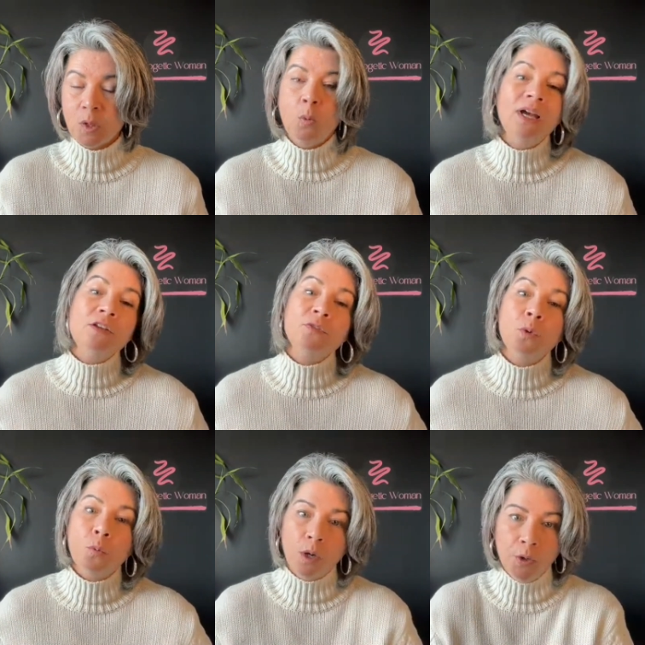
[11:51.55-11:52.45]
What if you
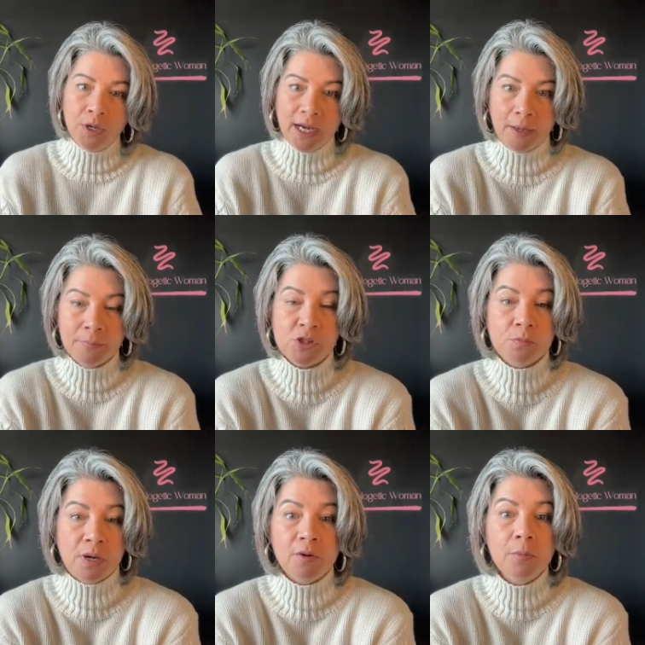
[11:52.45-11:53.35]
woke up
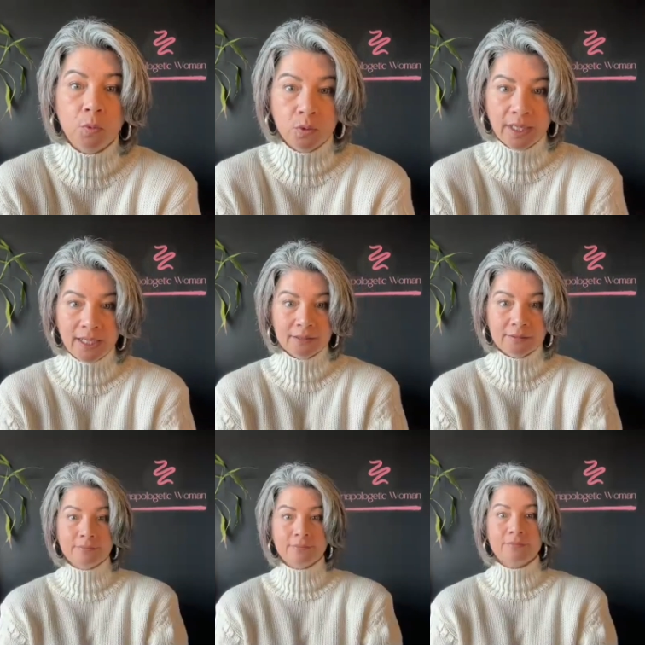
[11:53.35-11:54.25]
tomorrow morning
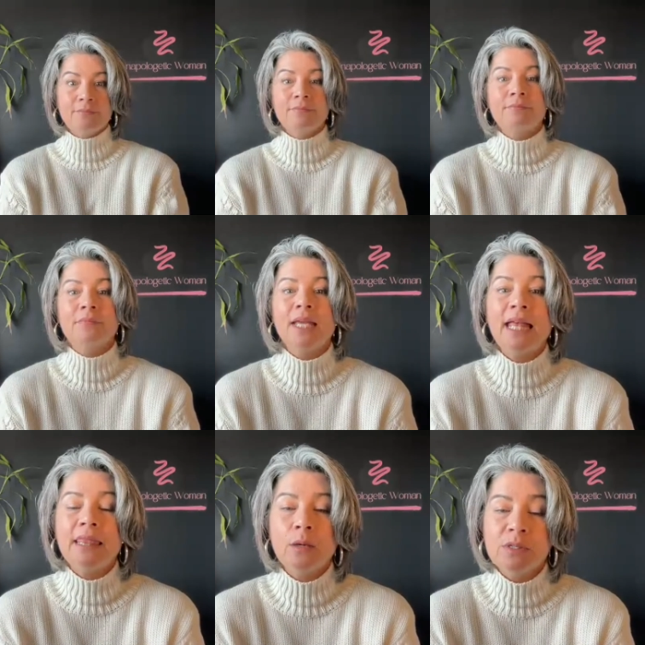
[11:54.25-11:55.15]

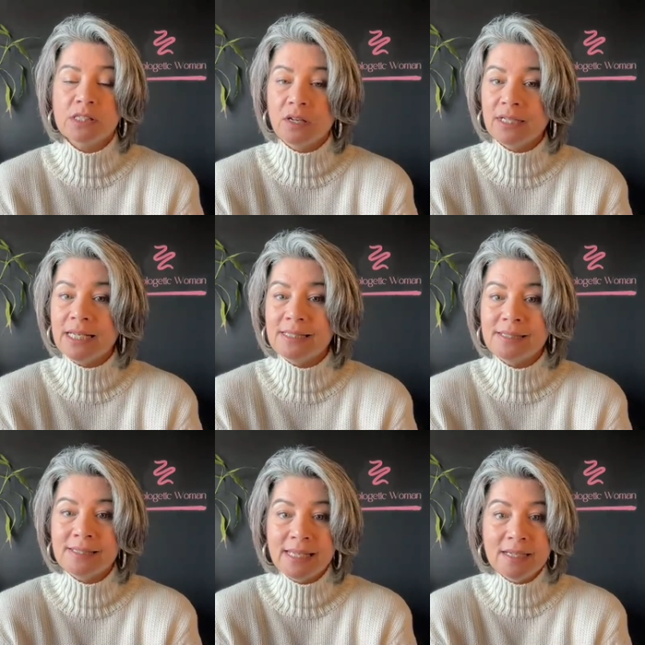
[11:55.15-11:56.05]
and there was not a
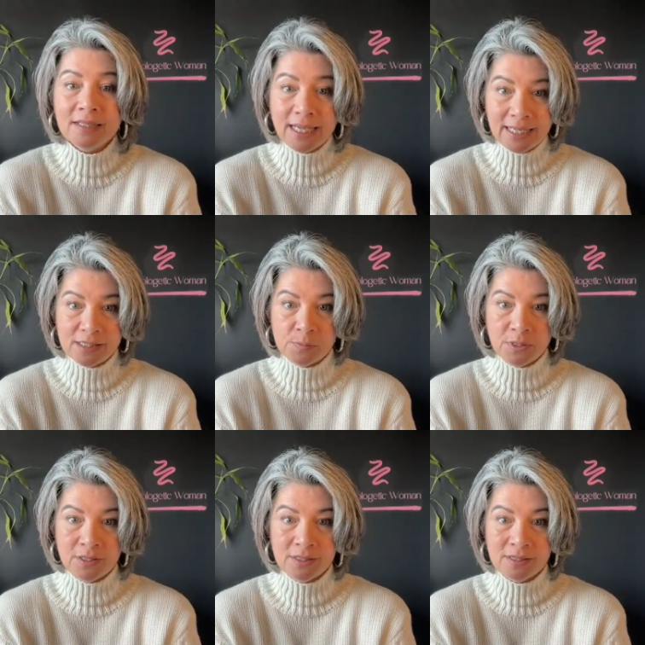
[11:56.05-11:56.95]
single
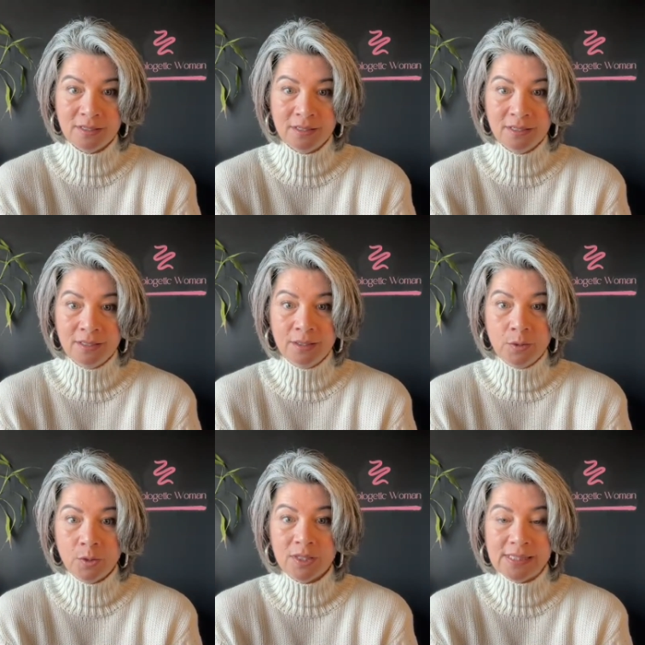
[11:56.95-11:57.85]
expert
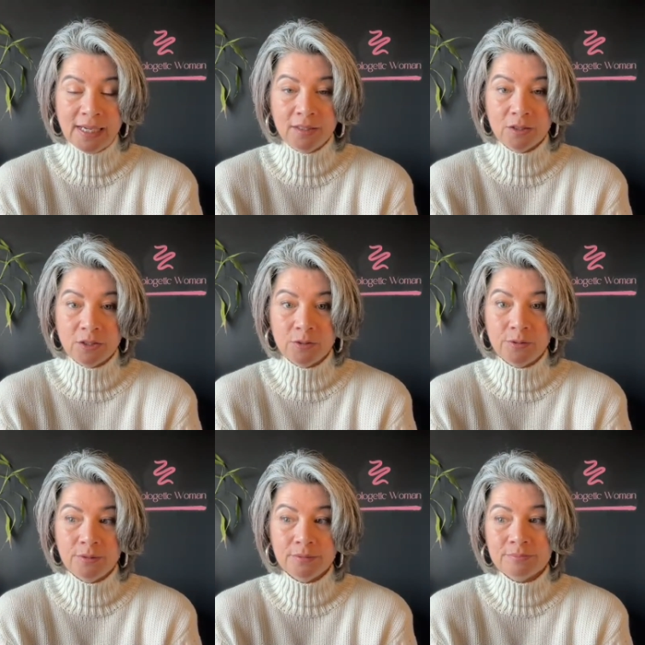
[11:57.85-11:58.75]
who could tell you